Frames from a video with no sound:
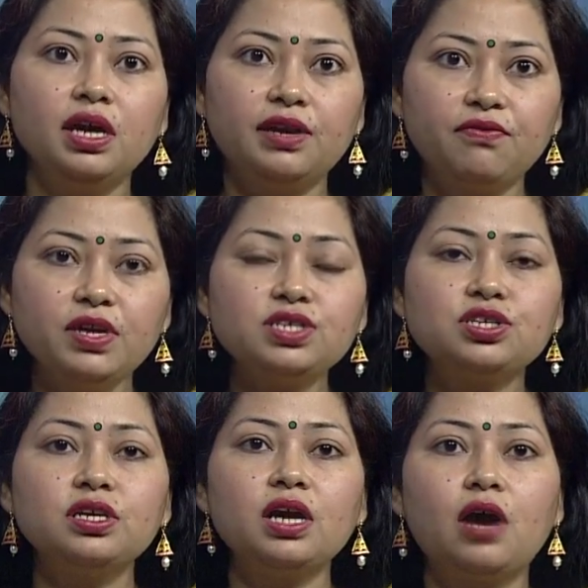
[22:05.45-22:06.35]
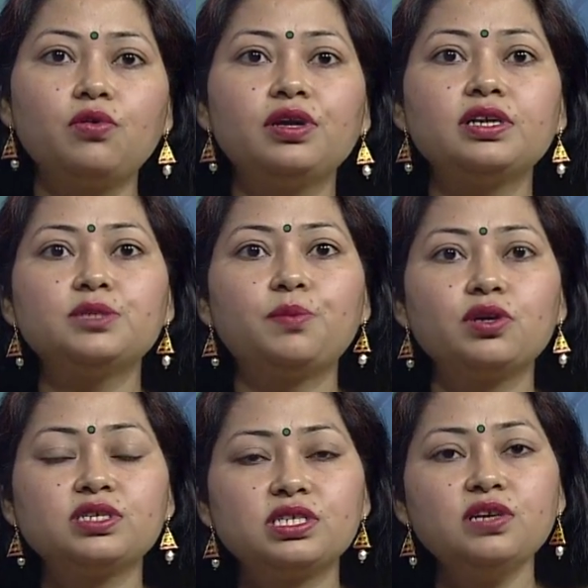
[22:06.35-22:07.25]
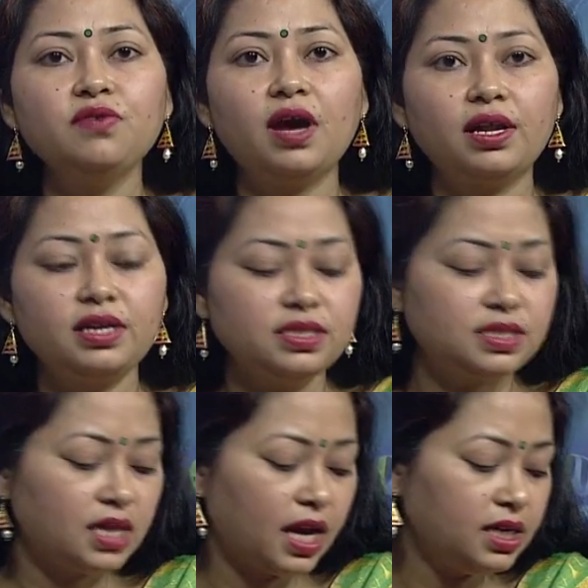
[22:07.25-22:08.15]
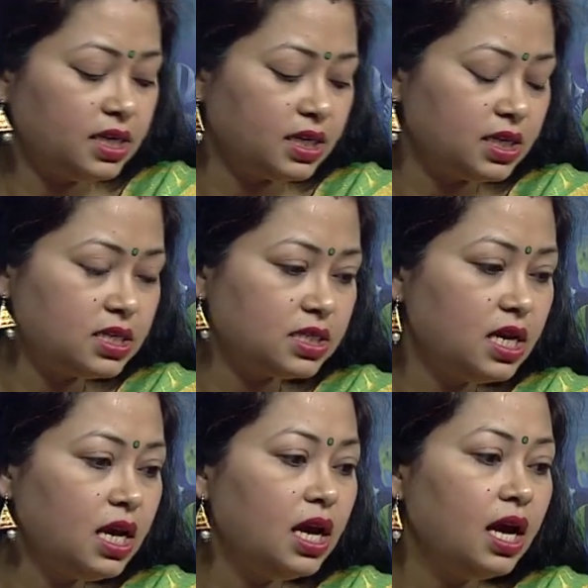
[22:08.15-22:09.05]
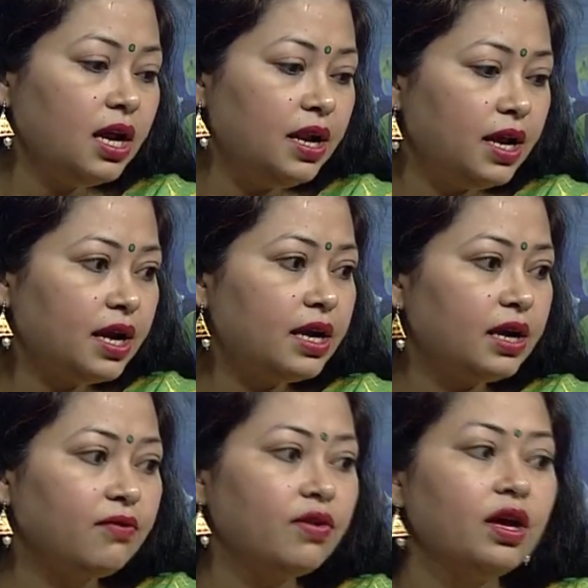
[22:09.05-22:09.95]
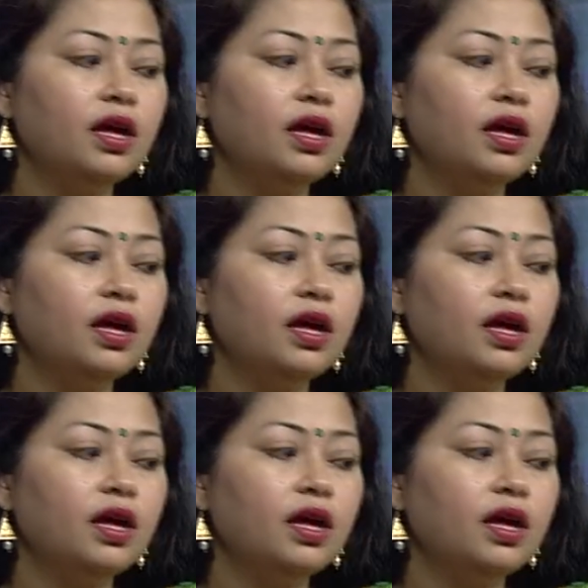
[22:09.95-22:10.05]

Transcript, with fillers: at which the outer is positive and inside it is the negative.